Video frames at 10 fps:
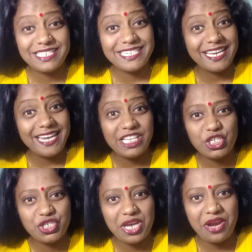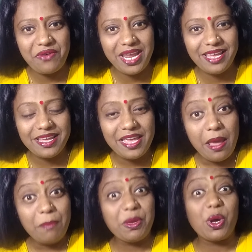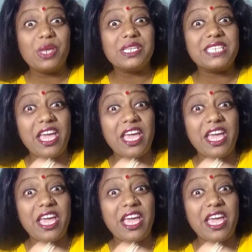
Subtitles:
Tine and Charing? Because